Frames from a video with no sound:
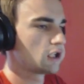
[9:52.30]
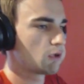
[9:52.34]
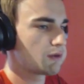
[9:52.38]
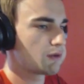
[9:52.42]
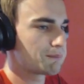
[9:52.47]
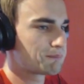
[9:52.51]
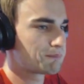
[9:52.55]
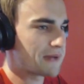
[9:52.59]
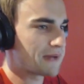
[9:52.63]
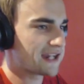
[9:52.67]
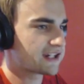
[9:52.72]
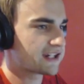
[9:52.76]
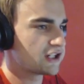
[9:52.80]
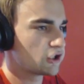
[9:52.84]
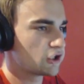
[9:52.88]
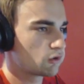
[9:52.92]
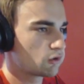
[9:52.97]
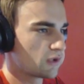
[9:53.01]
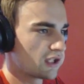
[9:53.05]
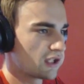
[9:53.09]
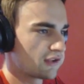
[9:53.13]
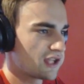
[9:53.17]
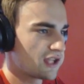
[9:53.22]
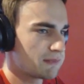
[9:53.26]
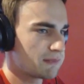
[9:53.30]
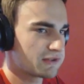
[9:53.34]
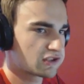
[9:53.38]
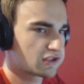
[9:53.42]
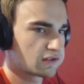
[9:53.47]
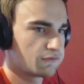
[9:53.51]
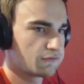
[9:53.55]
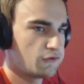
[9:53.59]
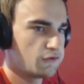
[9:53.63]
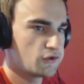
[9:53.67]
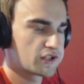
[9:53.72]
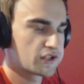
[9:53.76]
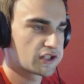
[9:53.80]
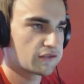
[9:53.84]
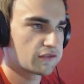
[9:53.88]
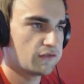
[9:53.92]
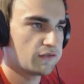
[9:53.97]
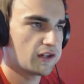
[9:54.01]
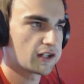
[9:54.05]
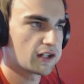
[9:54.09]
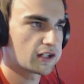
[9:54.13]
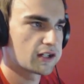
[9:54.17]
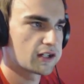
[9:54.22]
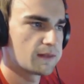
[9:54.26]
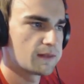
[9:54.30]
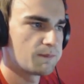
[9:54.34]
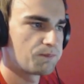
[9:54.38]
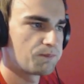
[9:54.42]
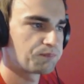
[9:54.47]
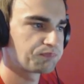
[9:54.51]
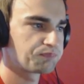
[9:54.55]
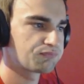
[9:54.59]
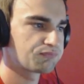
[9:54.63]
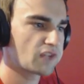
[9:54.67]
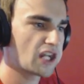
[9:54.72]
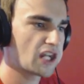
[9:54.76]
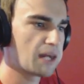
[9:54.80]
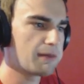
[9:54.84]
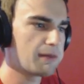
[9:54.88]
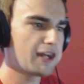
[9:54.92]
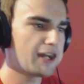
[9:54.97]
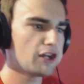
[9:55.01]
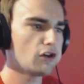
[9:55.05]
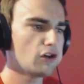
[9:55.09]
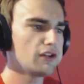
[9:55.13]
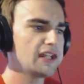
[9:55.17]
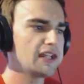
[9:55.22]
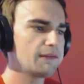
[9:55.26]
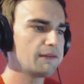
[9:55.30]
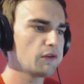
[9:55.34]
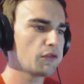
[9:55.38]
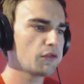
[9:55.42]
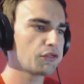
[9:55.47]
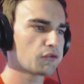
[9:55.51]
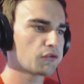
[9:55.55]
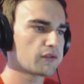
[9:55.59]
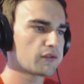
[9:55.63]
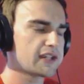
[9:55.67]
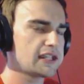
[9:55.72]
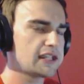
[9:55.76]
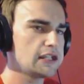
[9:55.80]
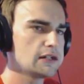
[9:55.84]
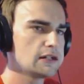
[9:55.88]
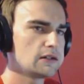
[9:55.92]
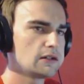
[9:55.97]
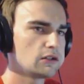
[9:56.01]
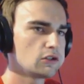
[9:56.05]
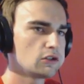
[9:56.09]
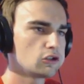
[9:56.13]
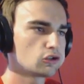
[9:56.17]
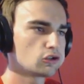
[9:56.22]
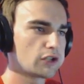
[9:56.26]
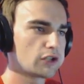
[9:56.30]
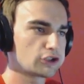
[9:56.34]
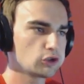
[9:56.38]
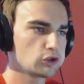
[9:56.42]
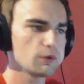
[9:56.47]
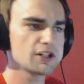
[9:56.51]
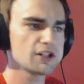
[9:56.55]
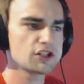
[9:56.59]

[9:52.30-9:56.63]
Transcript: I went back into it. That bit's confusing as fuck. Am I on level three? But